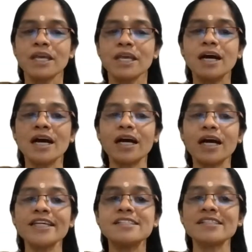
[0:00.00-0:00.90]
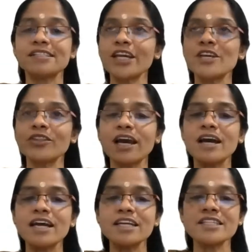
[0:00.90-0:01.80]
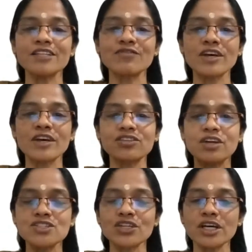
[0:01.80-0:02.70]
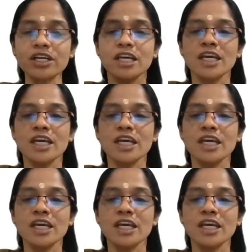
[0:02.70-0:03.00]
Uh, its state-of-the-art IT infrastructure